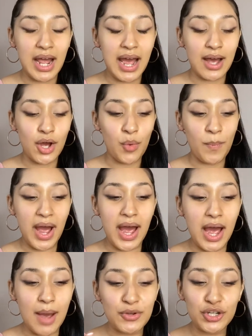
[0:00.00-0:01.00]
I'm
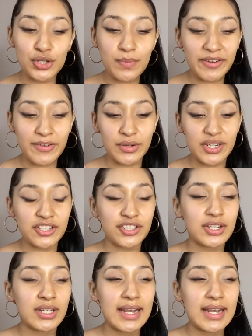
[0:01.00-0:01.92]
gonna do my foundation,